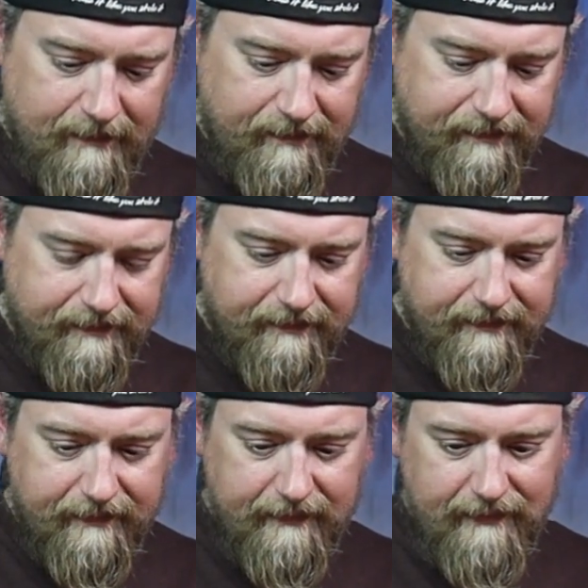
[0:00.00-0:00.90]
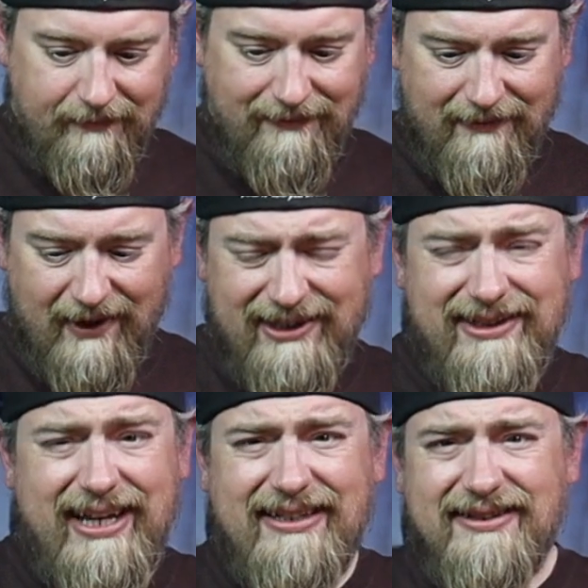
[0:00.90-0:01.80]
It
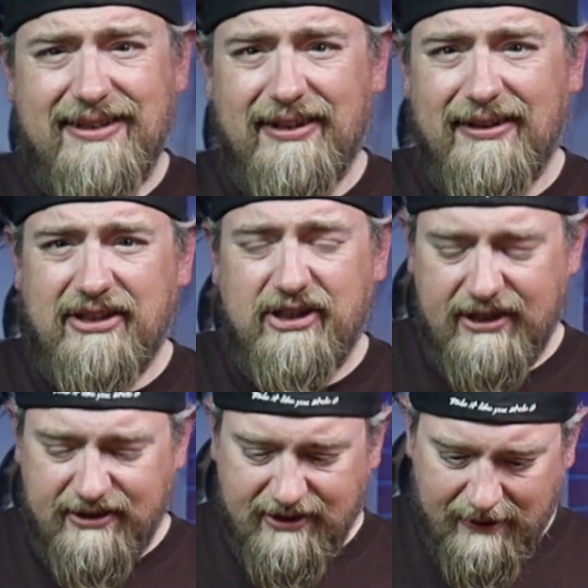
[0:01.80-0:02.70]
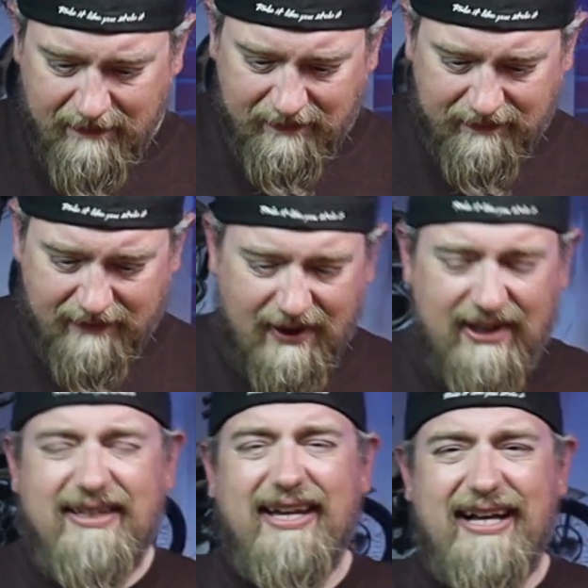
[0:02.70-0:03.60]
tastes delicious.
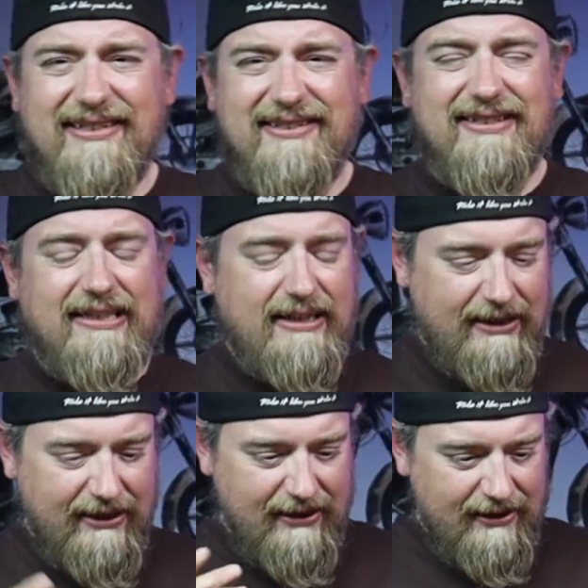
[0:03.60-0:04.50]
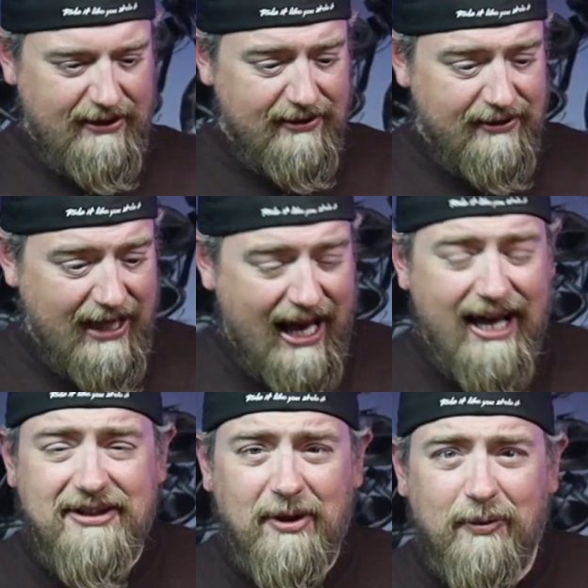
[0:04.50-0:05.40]
Yes.
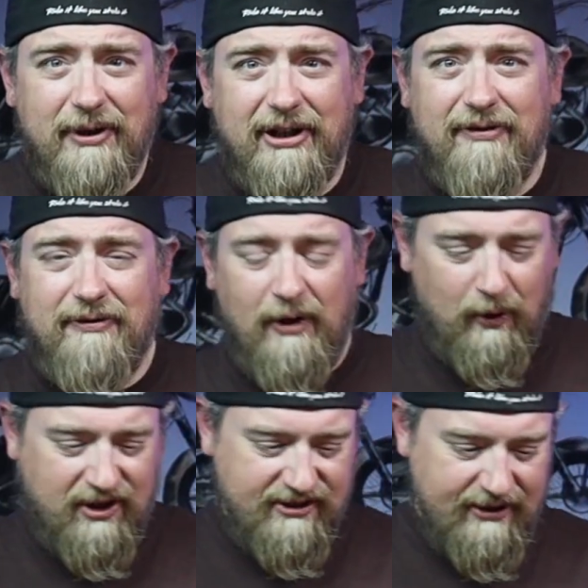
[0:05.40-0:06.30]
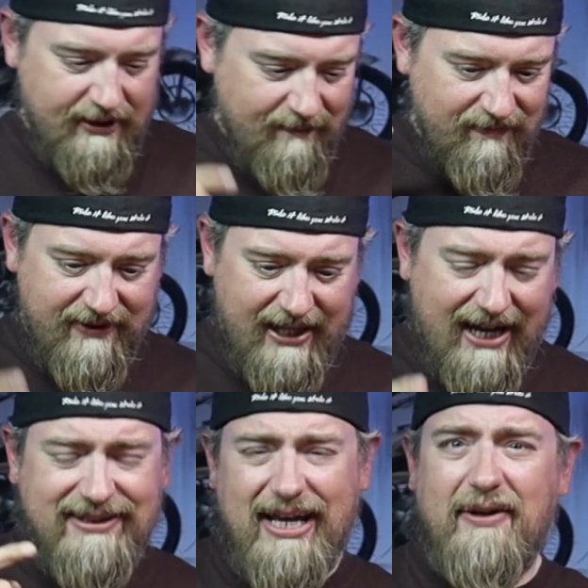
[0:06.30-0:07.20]
That is a winner, folks.
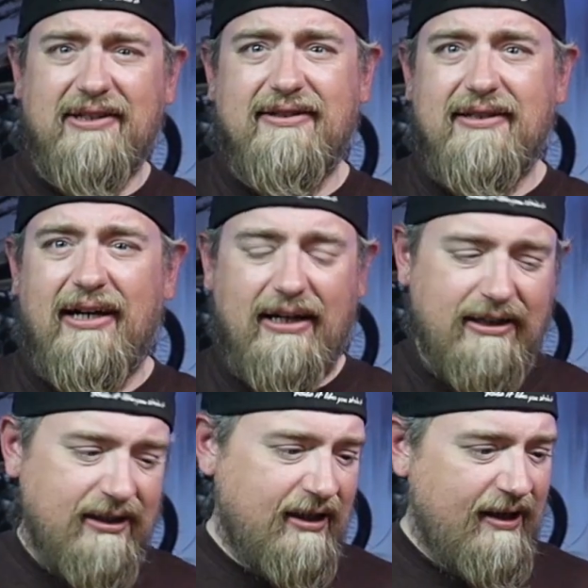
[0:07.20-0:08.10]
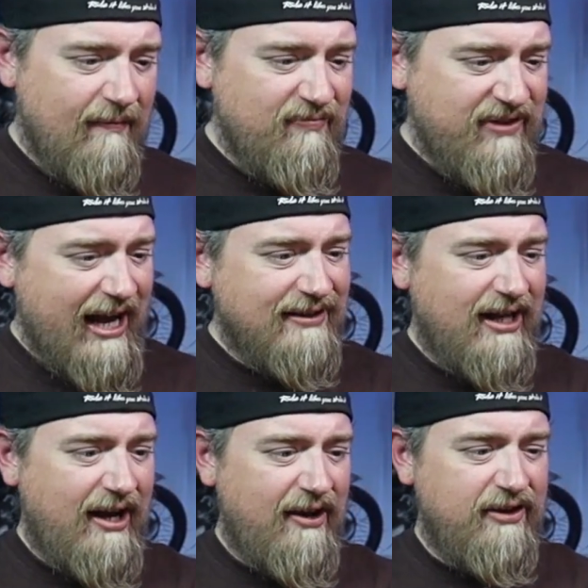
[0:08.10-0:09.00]
That's how it's done. That's
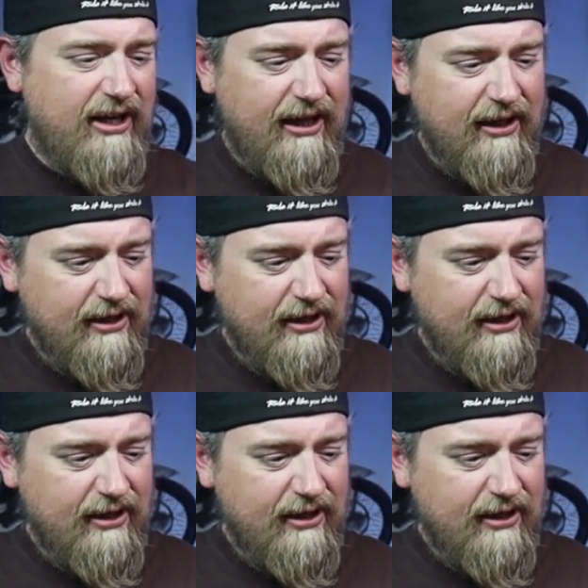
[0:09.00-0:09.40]
how the